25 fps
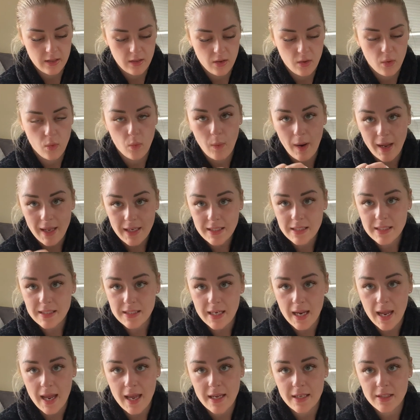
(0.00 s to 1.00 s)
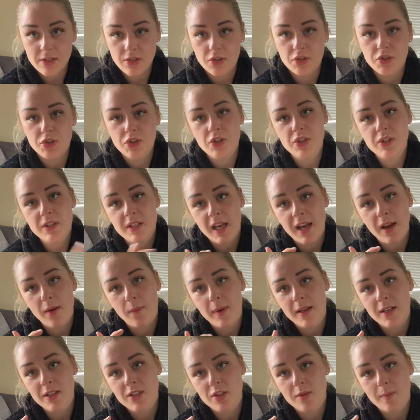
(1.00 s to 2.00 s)
Wednesday. So Tuesday I
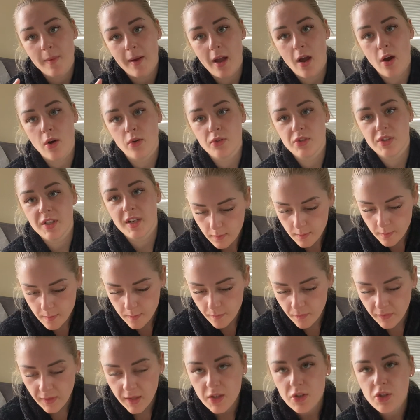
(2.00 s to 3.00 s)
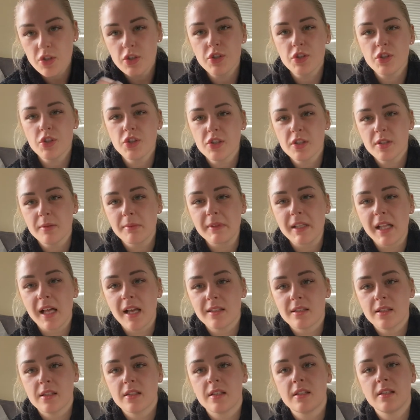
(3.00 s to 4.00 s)
went to my old gym just to do some
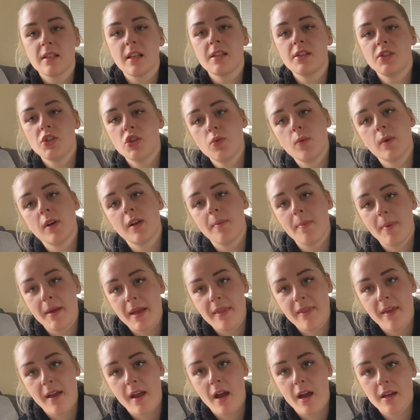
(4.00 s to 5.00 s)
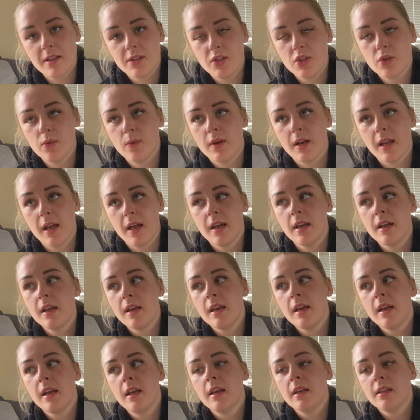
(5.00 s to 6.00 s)
classes because I still want to be there. I still want to
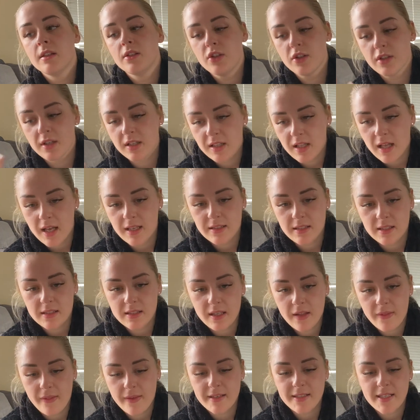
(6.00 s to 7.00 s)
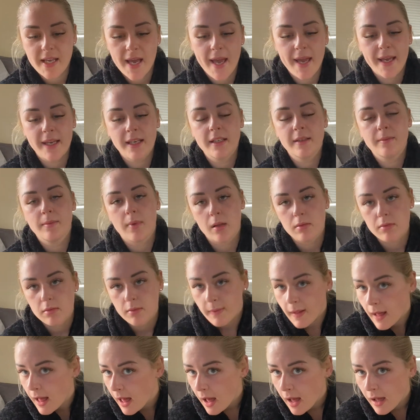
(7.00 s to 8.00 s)
do the classes that they take, blah, blah,
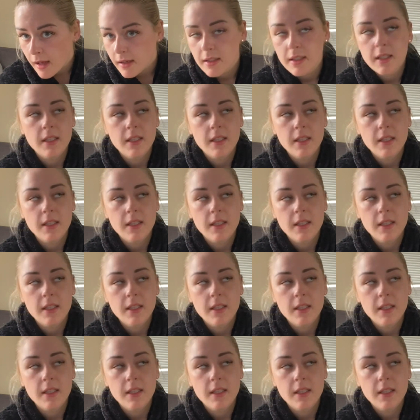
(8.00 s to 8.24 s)
blah.